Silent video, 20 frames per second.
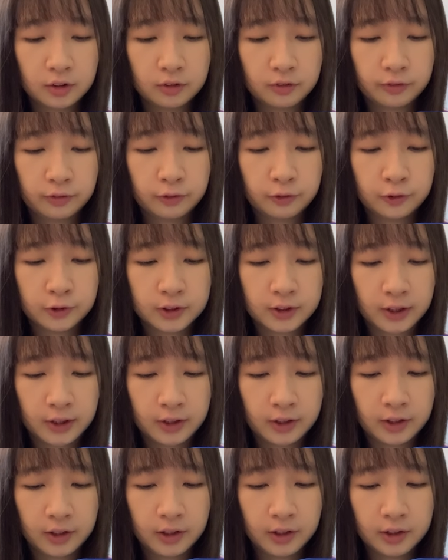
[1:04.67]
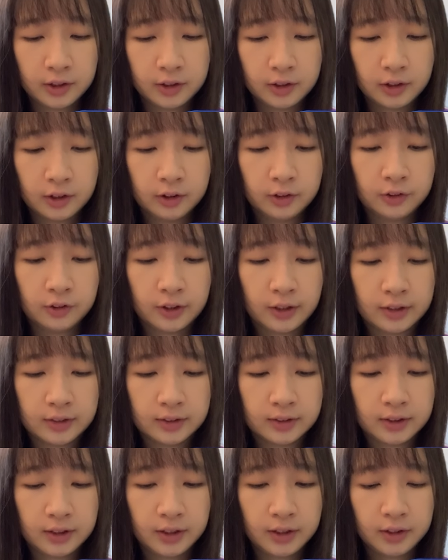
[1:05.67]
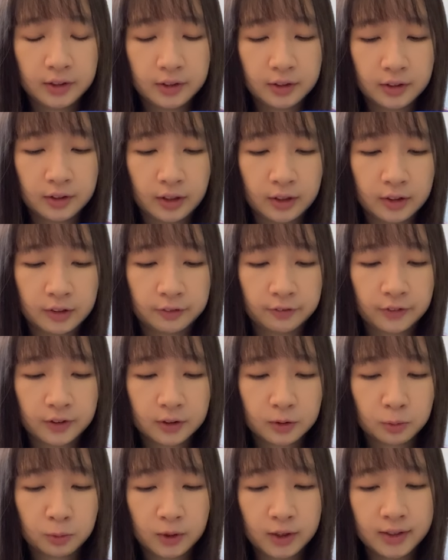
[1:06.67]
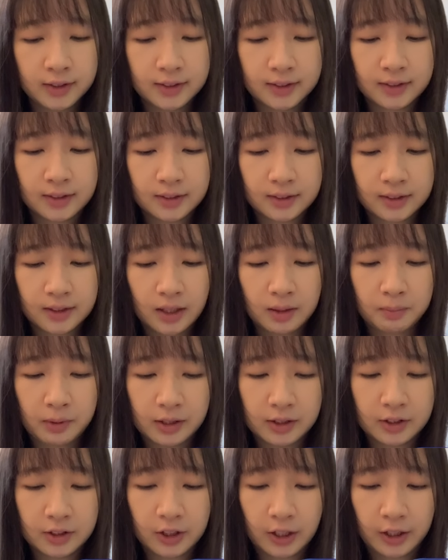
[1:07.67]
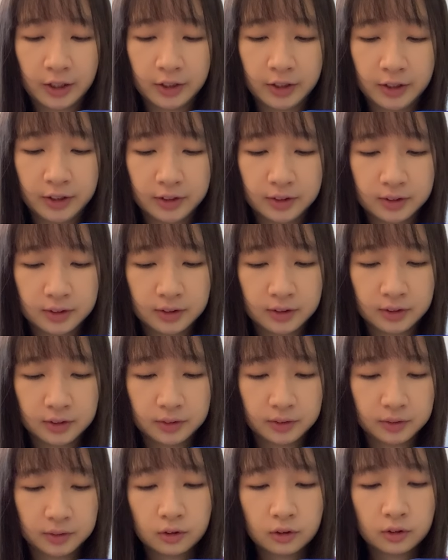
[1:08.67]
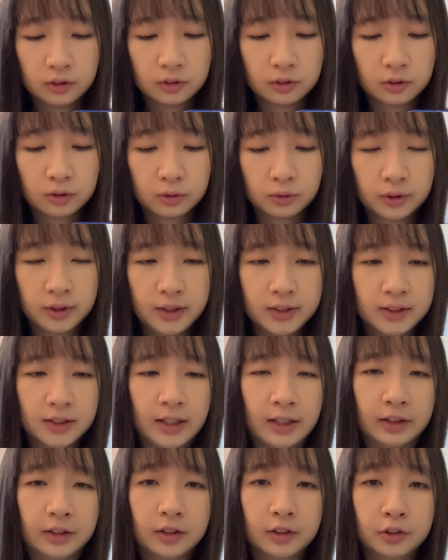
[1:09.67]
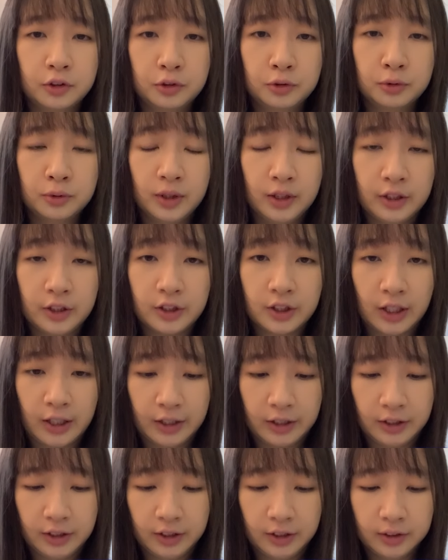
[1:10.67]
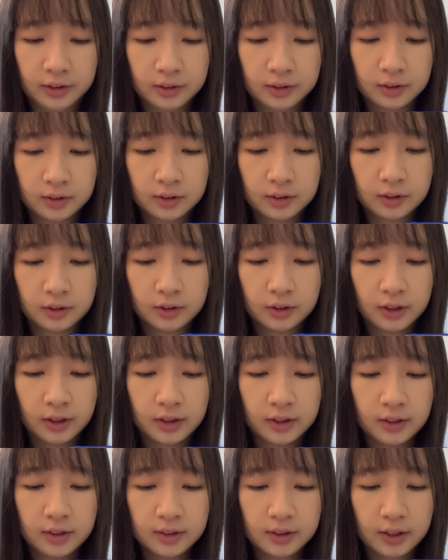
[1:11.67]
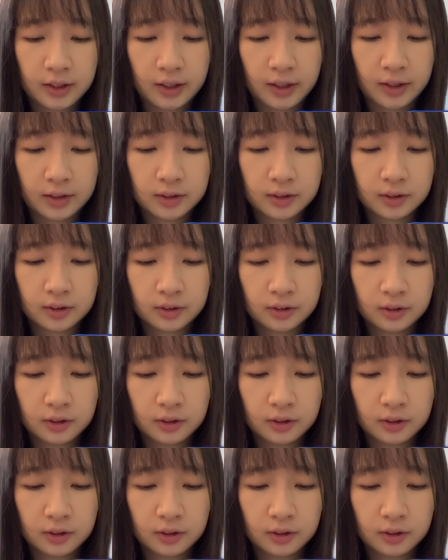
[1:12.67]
fuseki, you can see that the first word is the same as Chinese. So this letter U in Chinese, in this case,